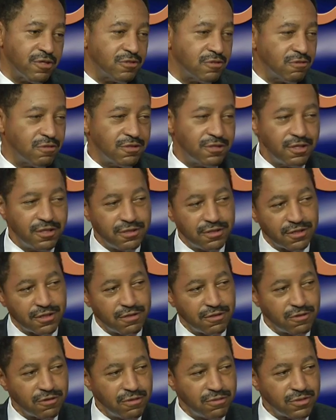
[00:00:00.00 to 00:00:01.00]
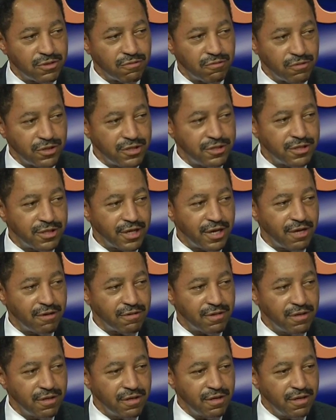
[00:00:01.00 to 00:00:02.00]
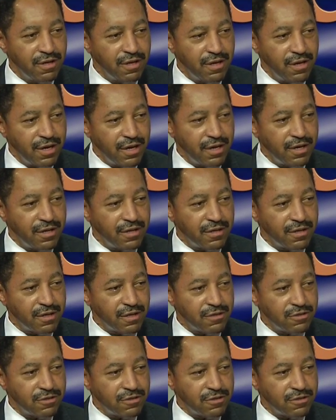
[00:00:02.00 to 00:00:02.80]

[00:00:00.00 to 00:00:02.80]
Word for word: strategic in terms of reaching out and uh,